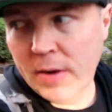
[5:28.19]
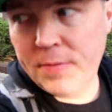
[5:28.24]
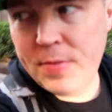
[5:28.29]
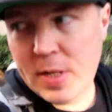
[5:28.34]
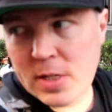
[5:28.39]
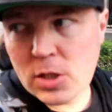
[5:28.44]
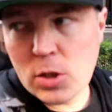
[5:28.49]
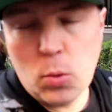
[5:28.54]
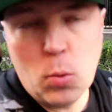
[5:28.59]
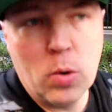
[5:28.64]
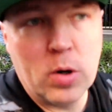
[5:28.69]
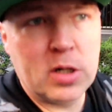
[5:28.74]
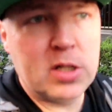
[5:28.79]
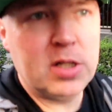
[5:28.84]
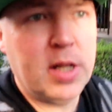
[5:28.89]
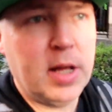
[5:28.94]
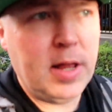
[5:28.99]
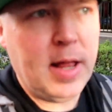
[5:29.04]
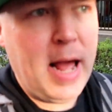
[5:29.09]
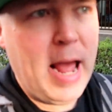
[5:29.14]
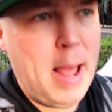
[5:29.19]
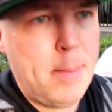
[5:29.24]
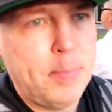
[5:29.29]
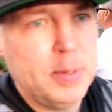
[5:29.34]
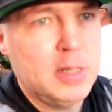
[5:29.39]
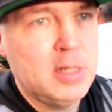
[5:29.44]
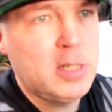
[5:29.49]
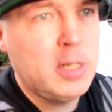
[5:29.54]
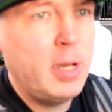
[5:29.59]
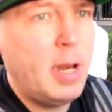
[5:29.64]
if that's the worst thing that
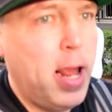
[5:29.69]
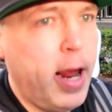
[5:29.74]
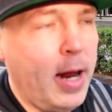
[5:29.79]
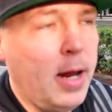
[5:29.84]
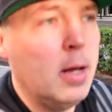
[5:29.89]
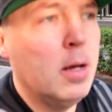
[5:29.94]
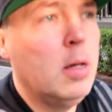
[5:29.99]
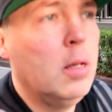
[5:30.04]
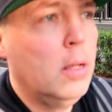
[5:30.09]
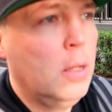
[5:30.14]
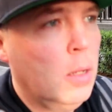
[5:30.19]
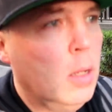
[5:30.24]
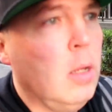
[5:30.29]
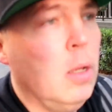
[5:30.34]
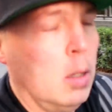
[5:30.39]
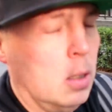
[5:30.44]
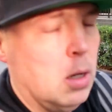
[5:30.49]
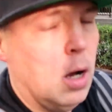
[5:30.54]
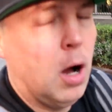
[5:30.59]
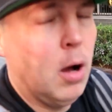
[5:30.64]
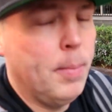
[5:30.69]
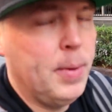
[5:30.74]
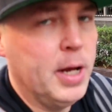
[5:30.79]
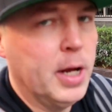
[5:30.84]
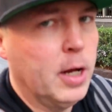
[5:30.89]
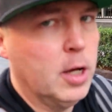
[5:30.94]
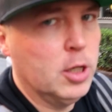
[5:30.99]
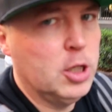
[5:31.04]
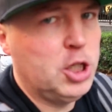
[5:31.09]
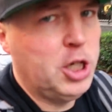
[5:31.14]
happens today, I'll be
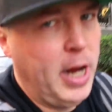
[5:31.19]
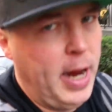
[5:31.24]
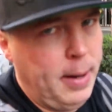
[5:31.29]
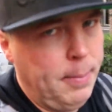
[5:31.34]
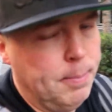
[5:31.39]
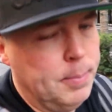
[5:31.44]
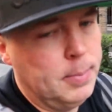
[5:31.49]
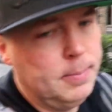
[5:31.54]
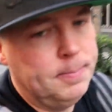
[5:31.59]
in good shape.